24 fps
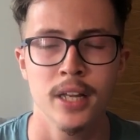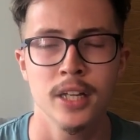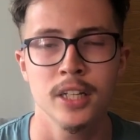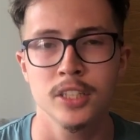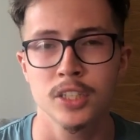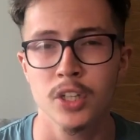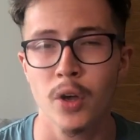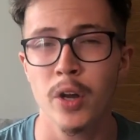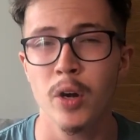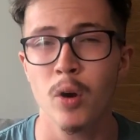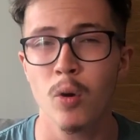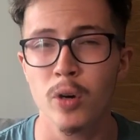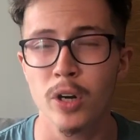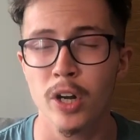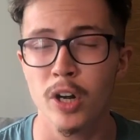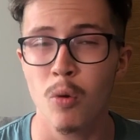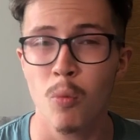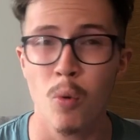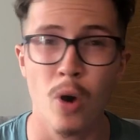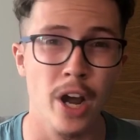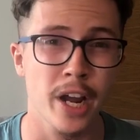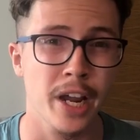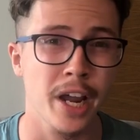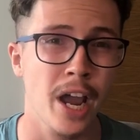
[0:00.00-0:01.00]
So in order to
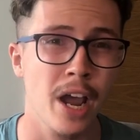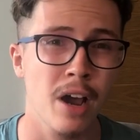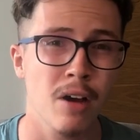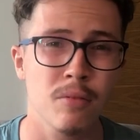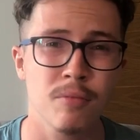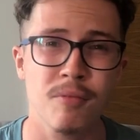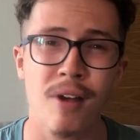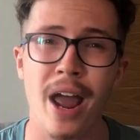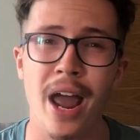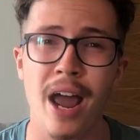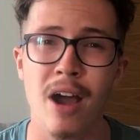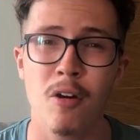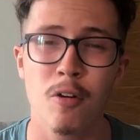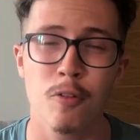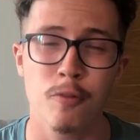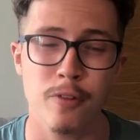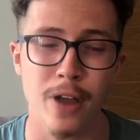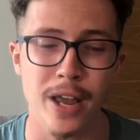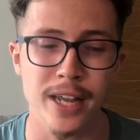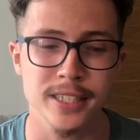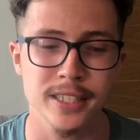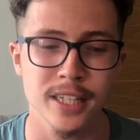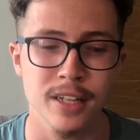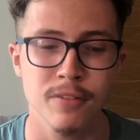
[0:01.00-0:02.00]
work out how
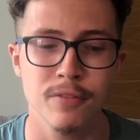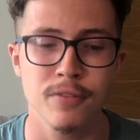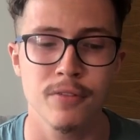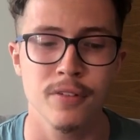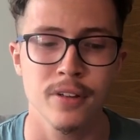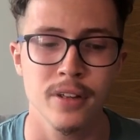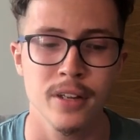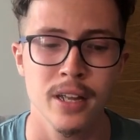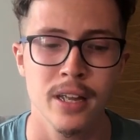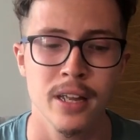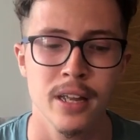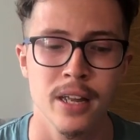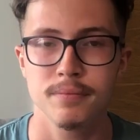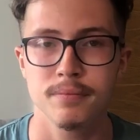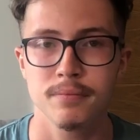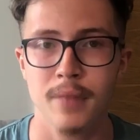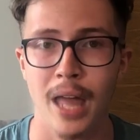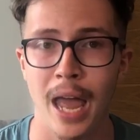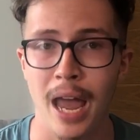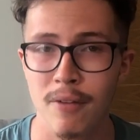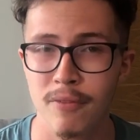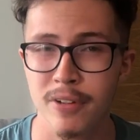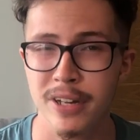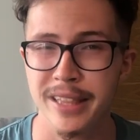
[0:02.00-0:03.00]
effective
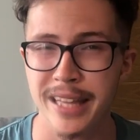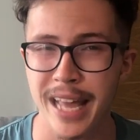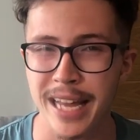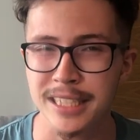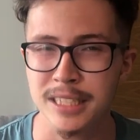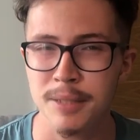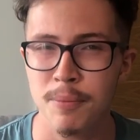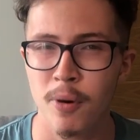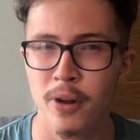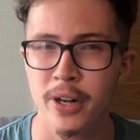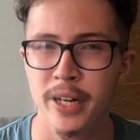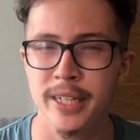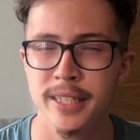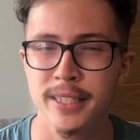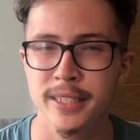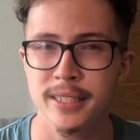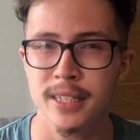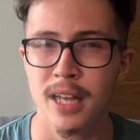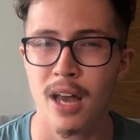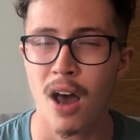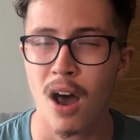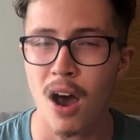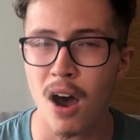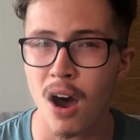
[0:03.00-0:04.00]
having the
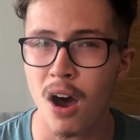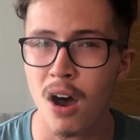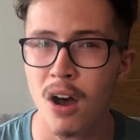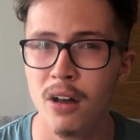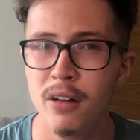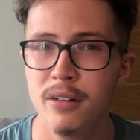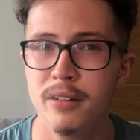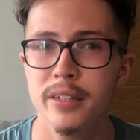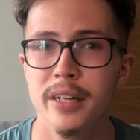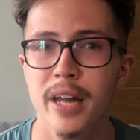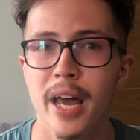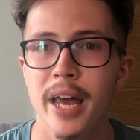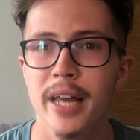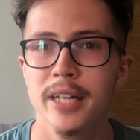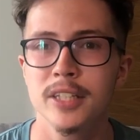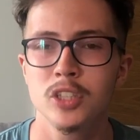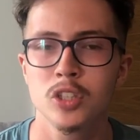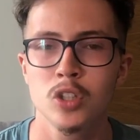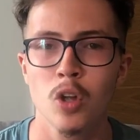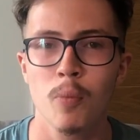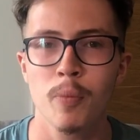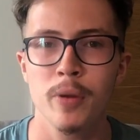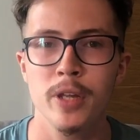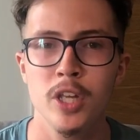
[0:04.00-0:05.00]
antibodies are at
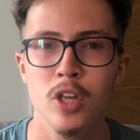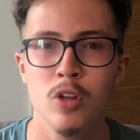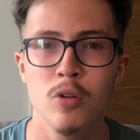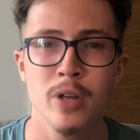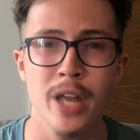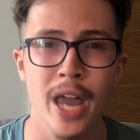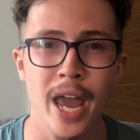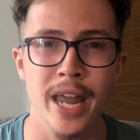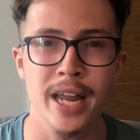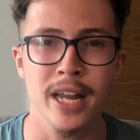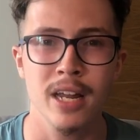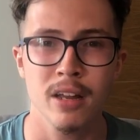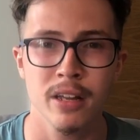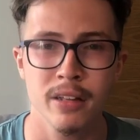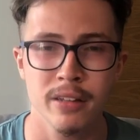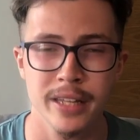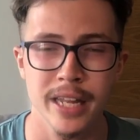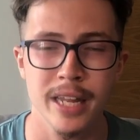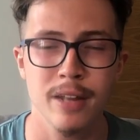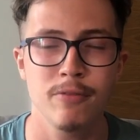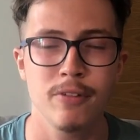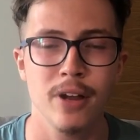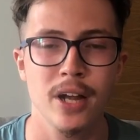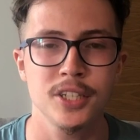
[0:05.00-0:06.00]
stopping you getting
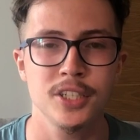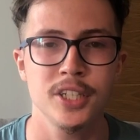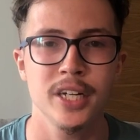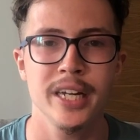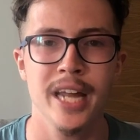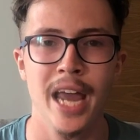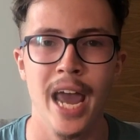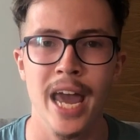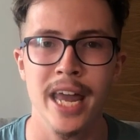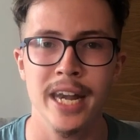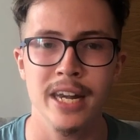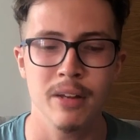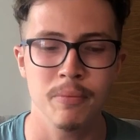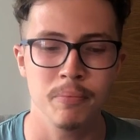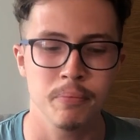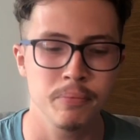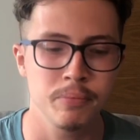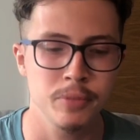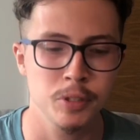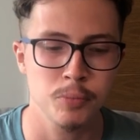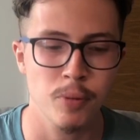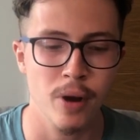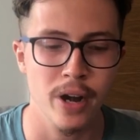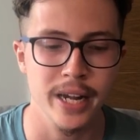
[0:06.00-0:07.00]
the infection again and
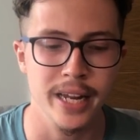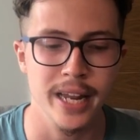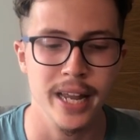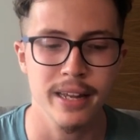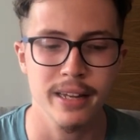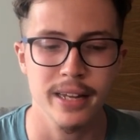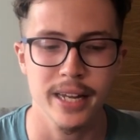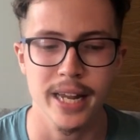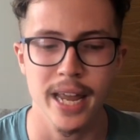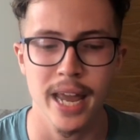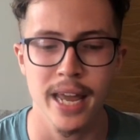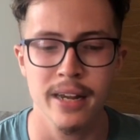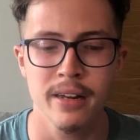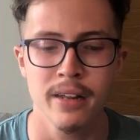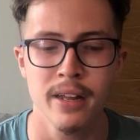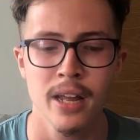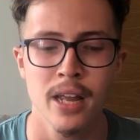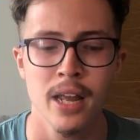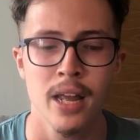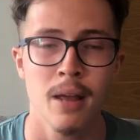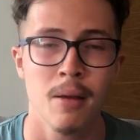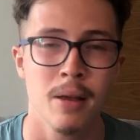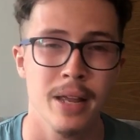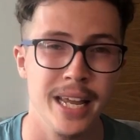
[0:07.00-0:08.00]
spreading it again,
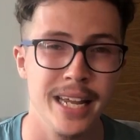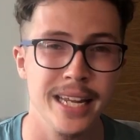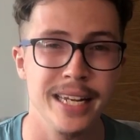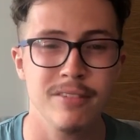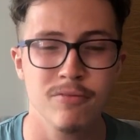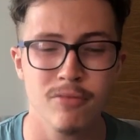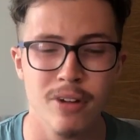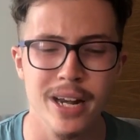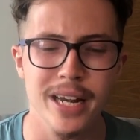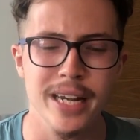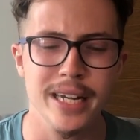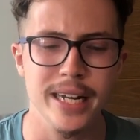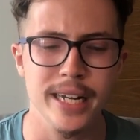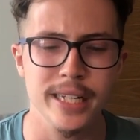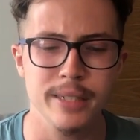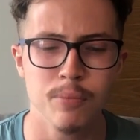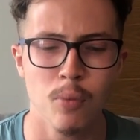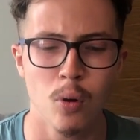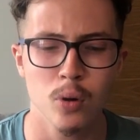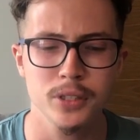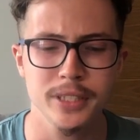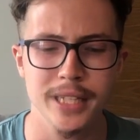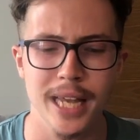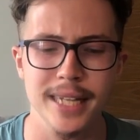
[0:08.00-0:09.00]
it really needs
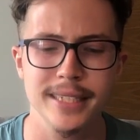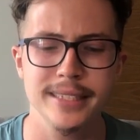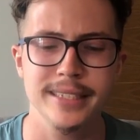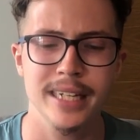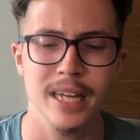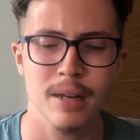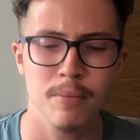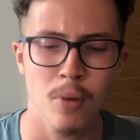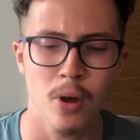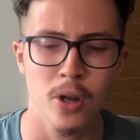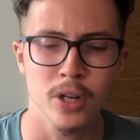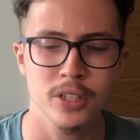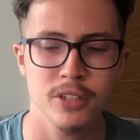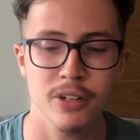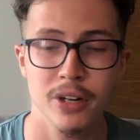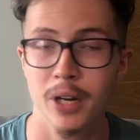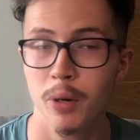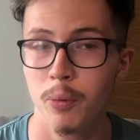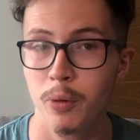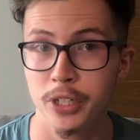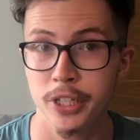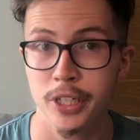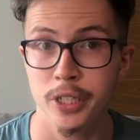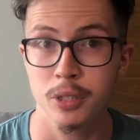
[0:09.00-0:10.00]
more testing and
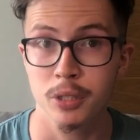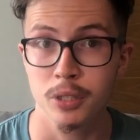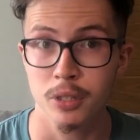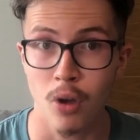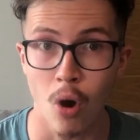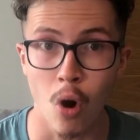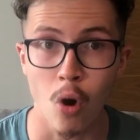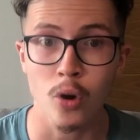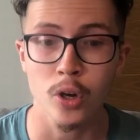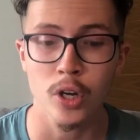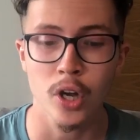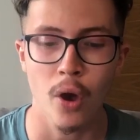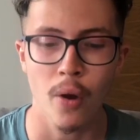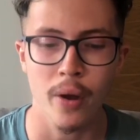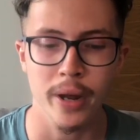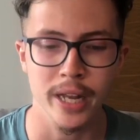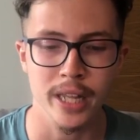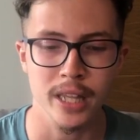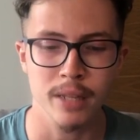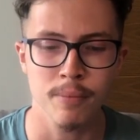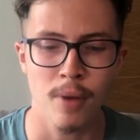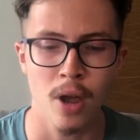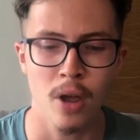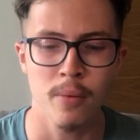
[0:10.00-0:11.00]
monitoring, which is ongoing
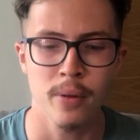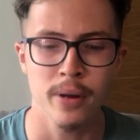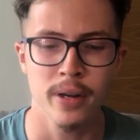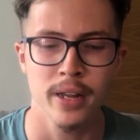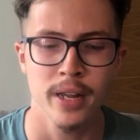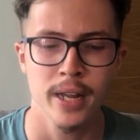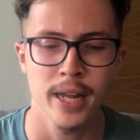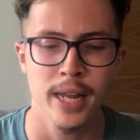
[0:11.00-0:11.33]
at the moment,